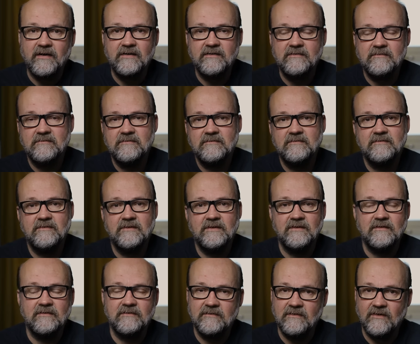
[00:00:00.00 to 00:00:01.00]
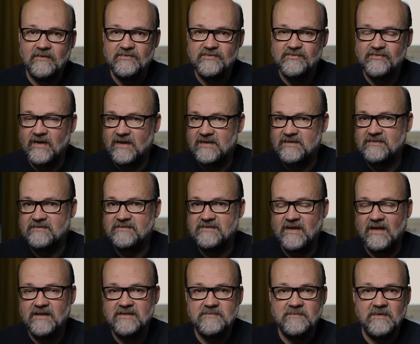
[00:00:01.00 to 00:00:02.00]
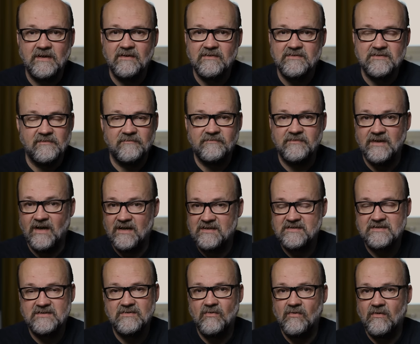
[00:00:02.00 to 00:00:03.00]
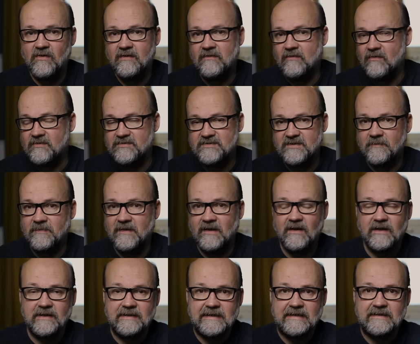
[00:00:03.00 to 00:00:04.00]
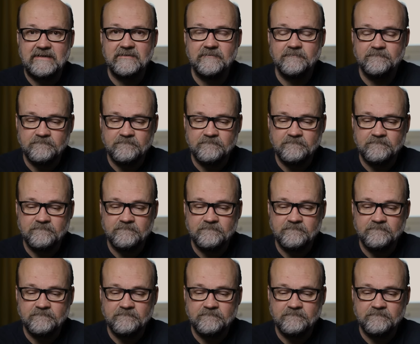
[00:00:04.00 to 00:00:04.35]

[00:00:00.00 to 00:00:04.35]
in in construction sites because of dust or, or something like that.